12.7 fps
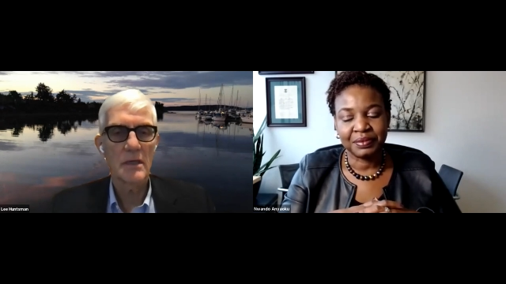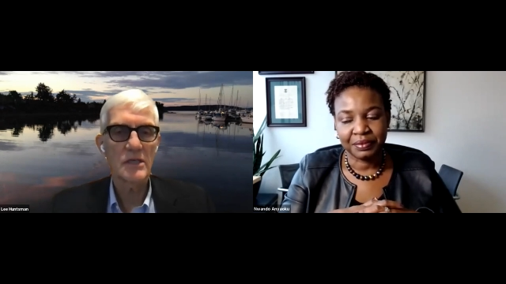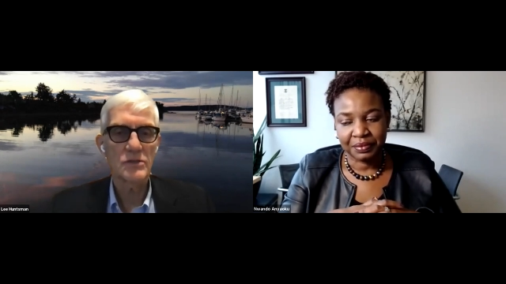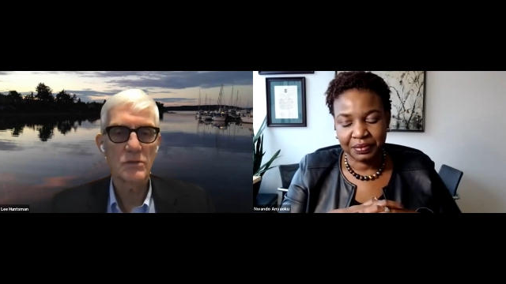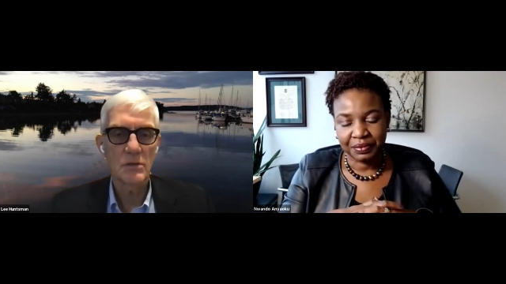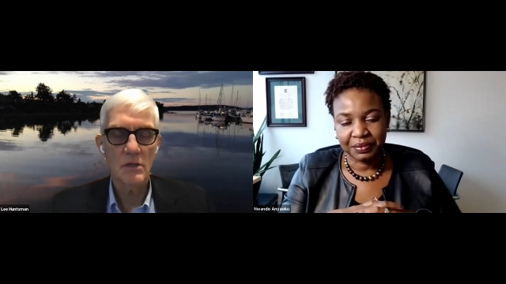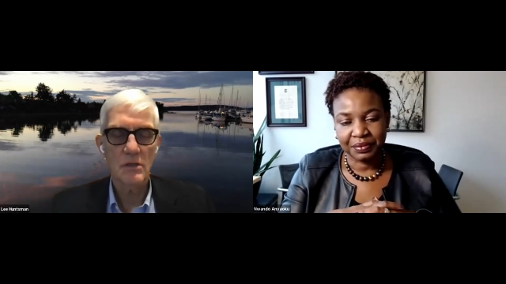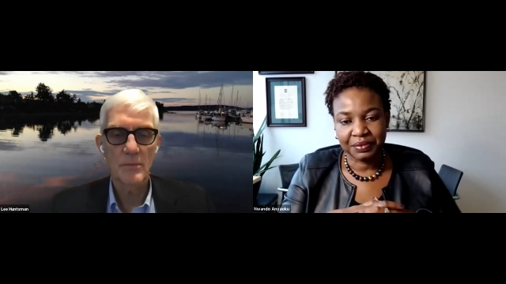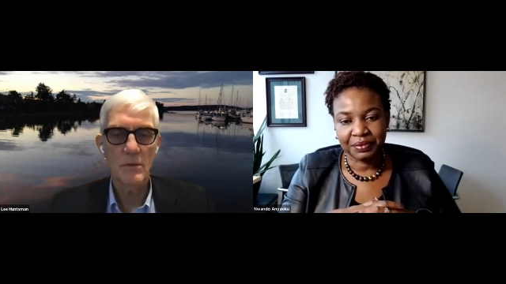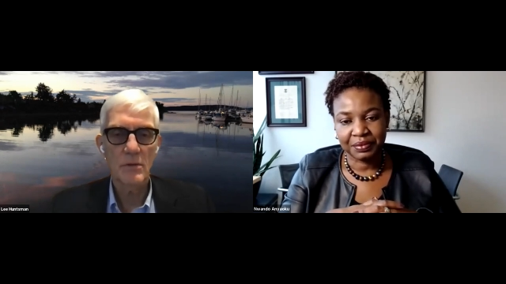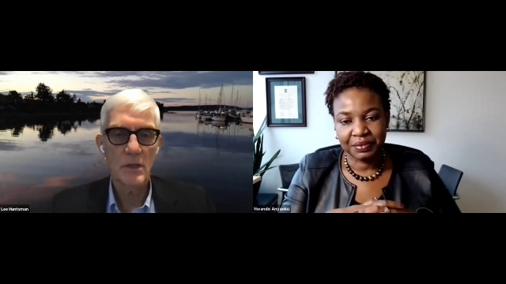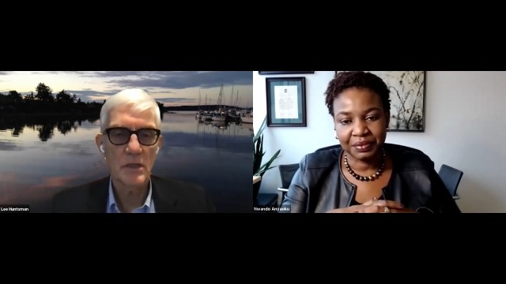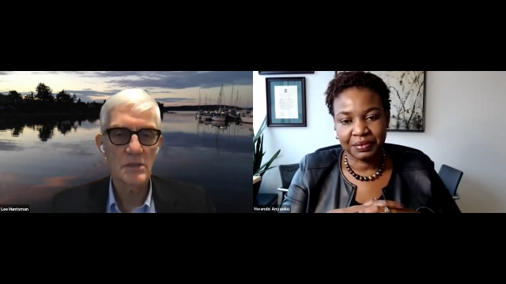Speaker 1: external
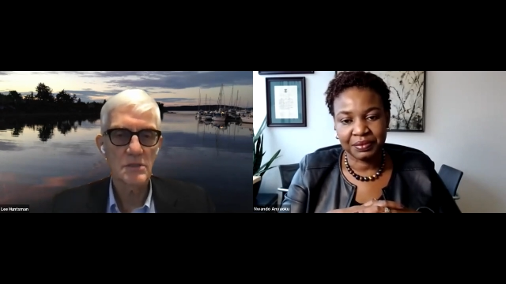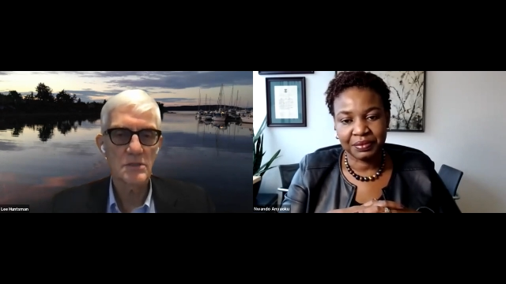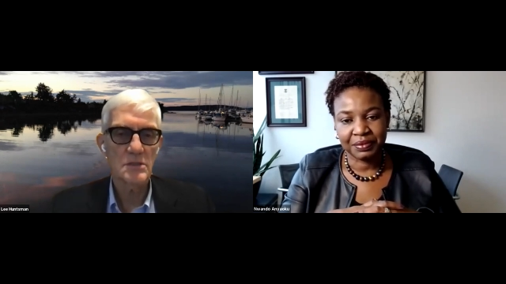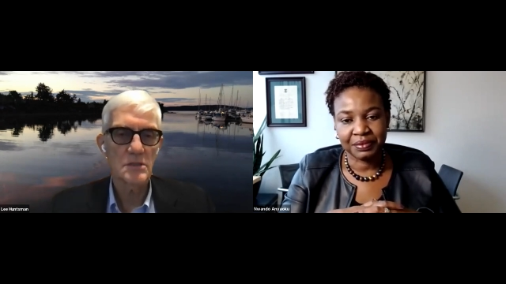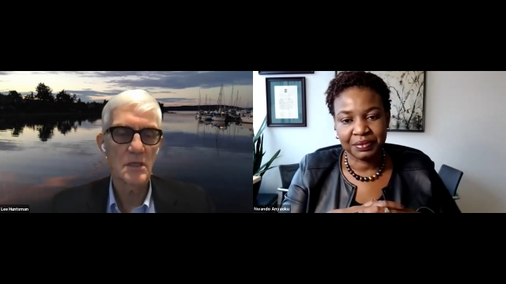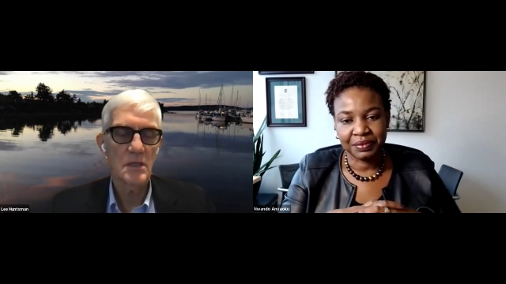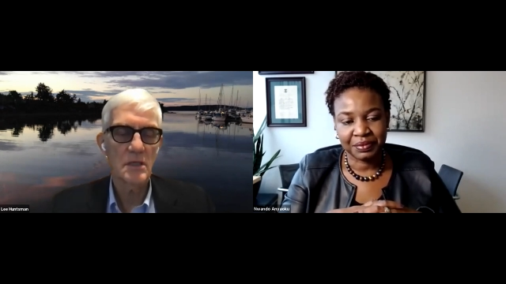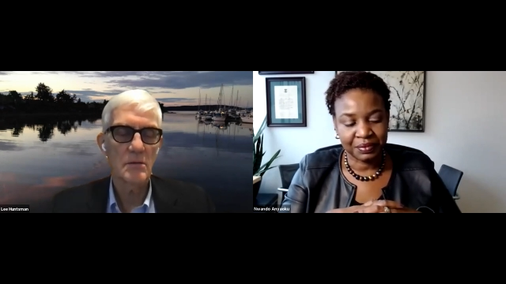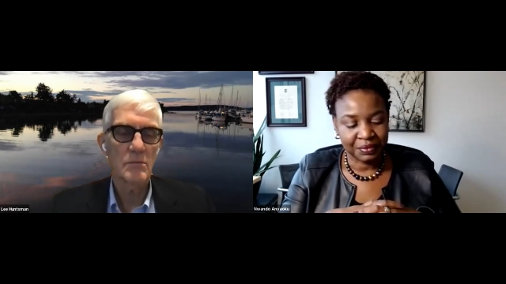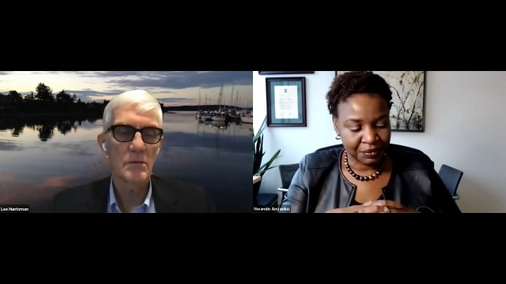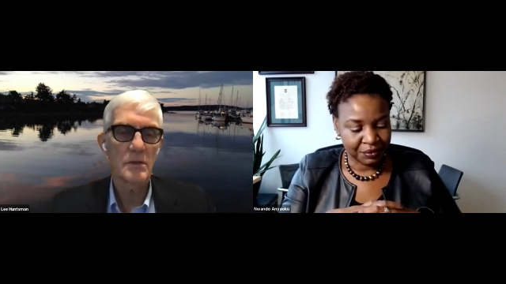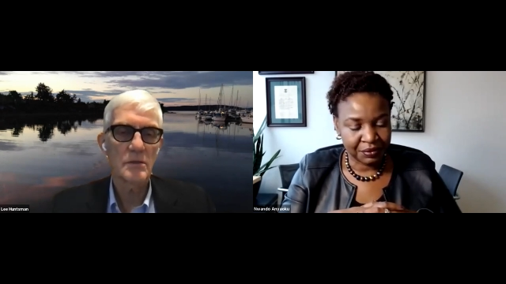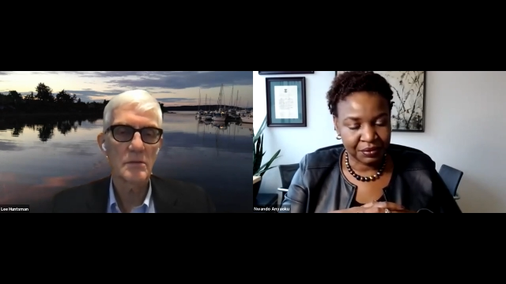communities, uh,
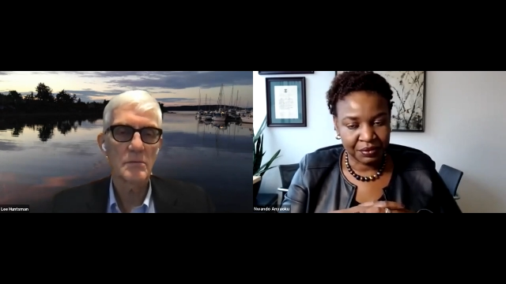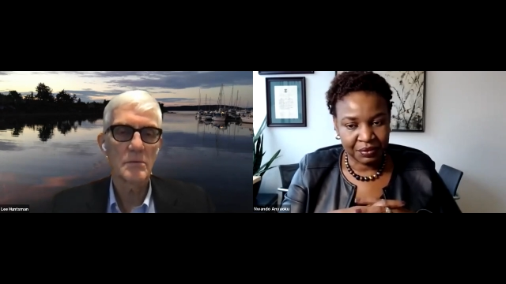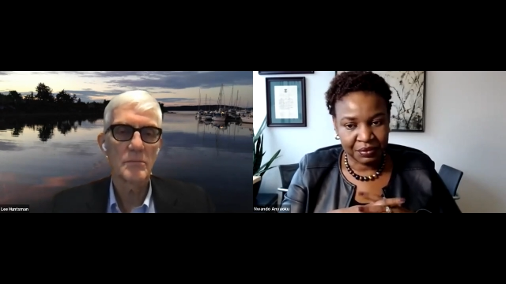with